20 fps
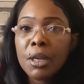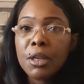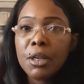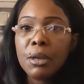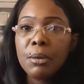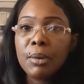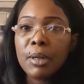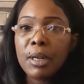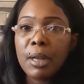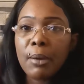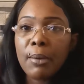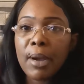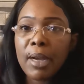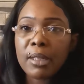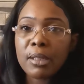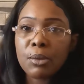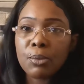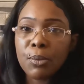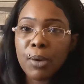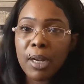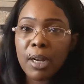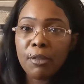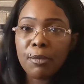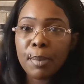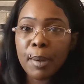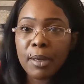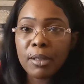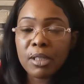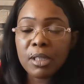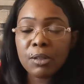You will know as and when I've
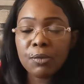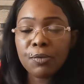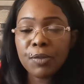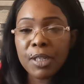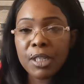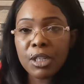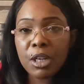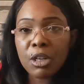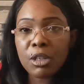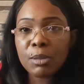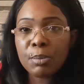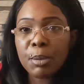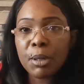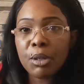posted videos,